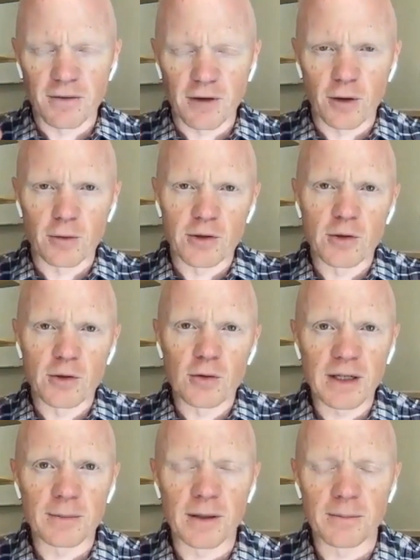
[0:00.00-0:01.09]
flow to a
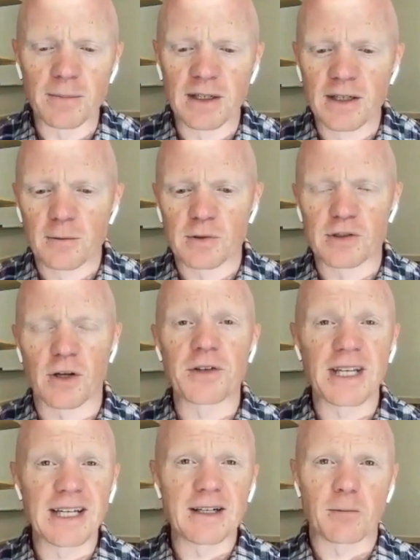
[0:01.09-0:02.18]
minimum,
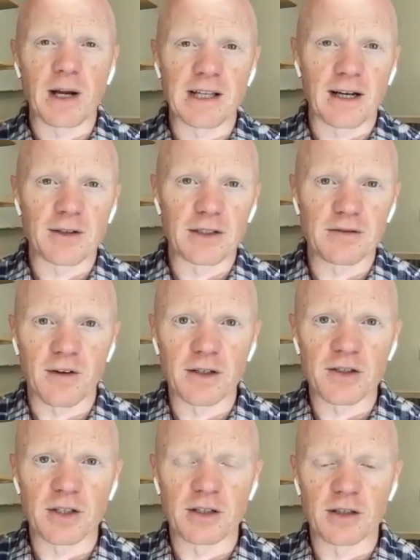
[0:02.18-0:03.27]
resulting in erectile
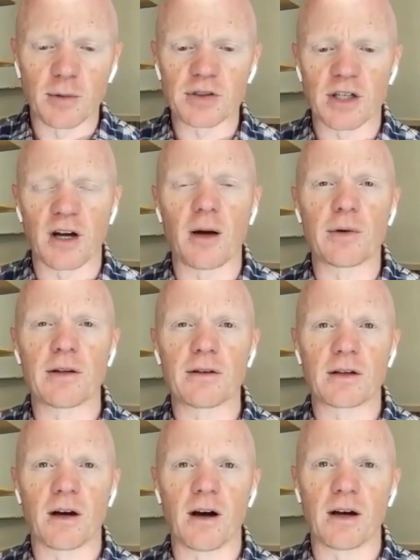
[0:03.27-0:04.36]
dysfunction, the most
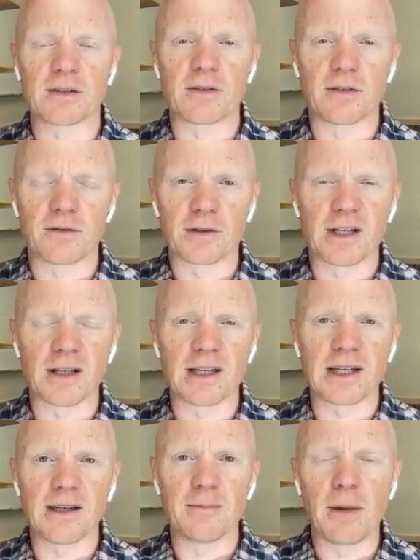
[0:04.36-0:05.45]
common cause of
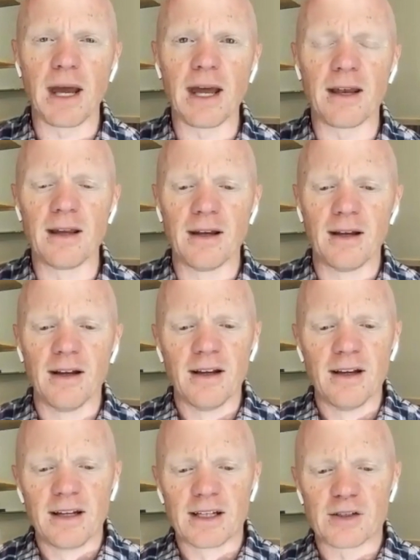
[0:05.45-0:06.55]
infertility in men.
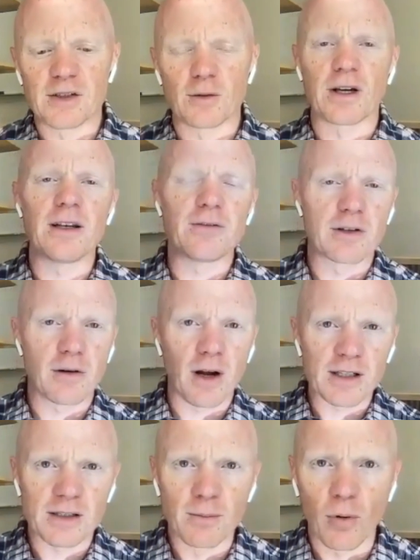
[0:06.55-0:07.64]
And so kind of
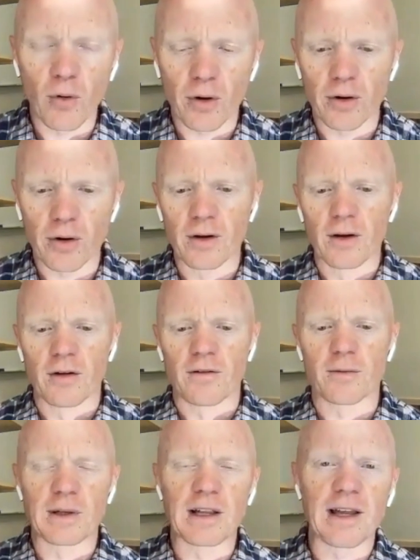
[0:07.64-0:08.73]
across the board,
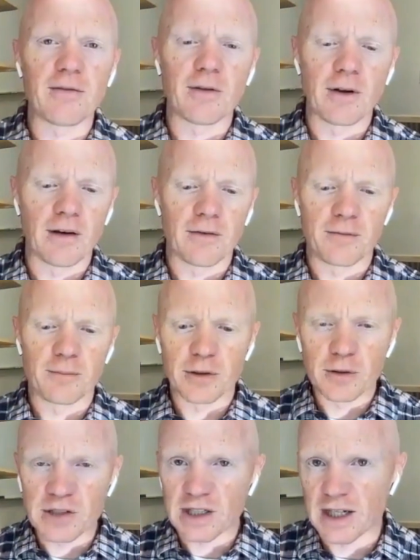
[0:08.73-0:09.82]
from the level of
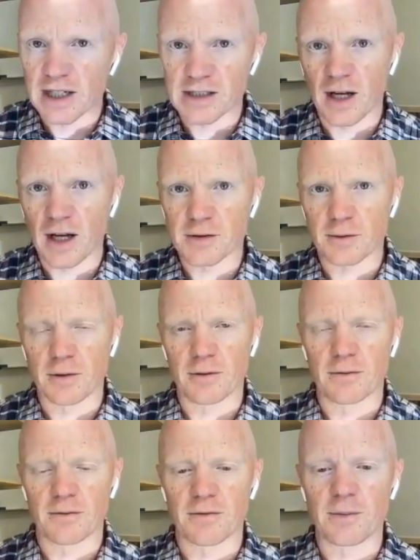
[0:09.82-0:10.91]
producing
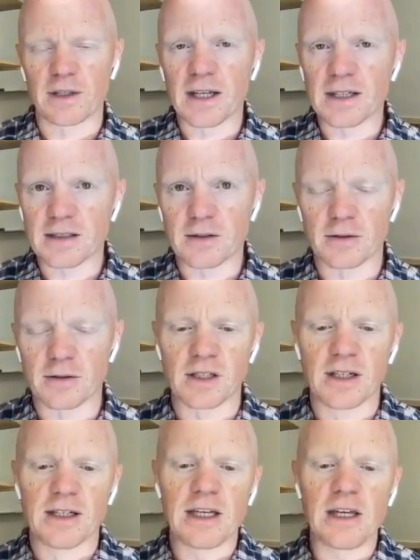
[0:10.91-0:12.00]
testosterone from the testicles,
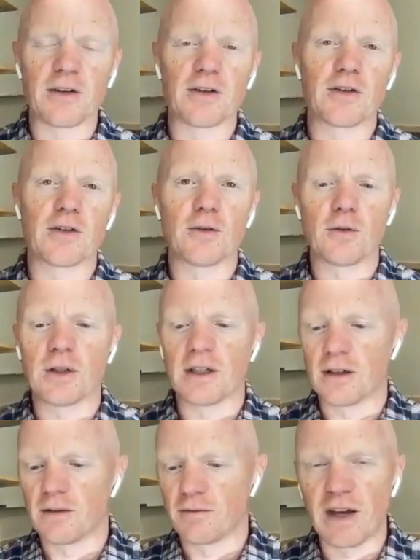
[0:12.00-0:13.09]
even to
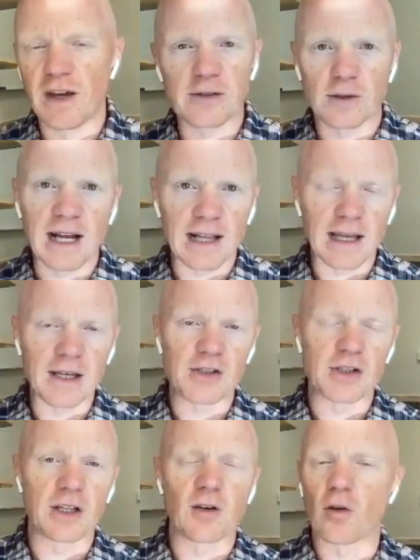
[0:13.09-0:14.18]

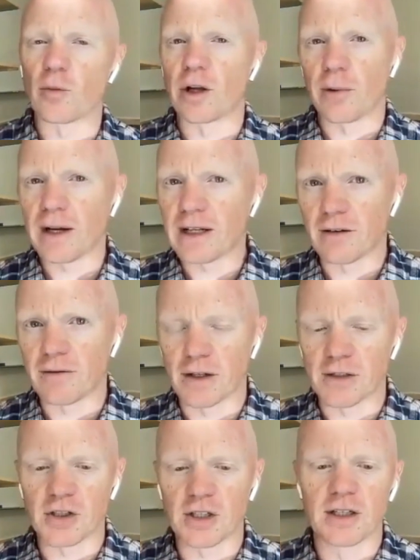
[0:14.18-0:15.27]
vasodilation and normal erectile
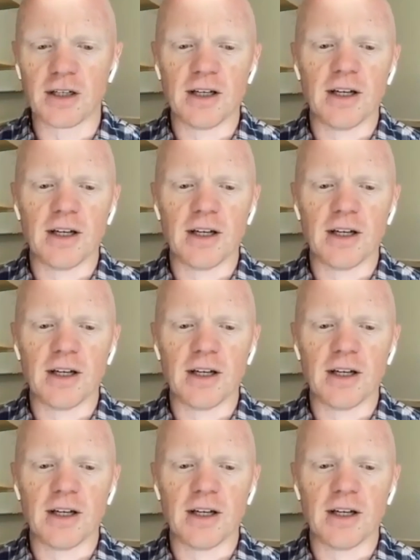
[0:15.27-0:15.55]
function,